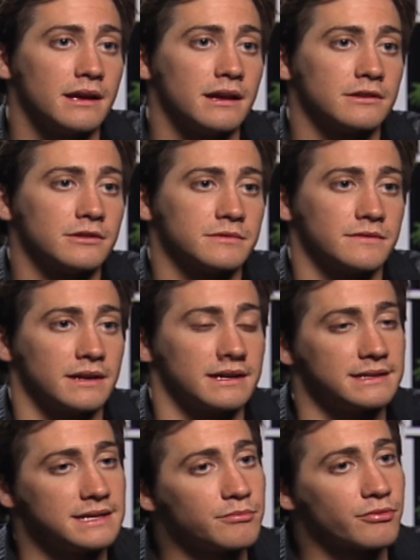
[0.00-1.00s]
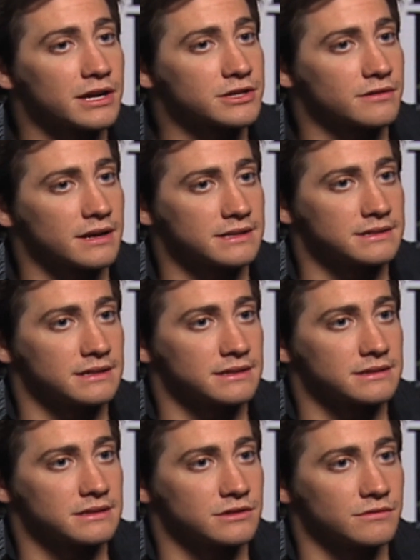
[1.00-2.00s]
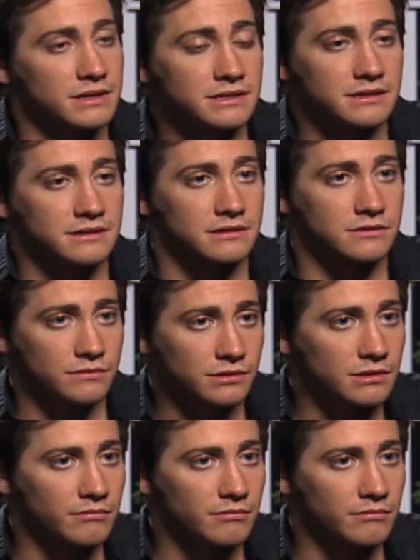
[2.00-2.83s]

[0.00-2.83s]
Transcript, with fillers: in terms of like depressurizing situations is really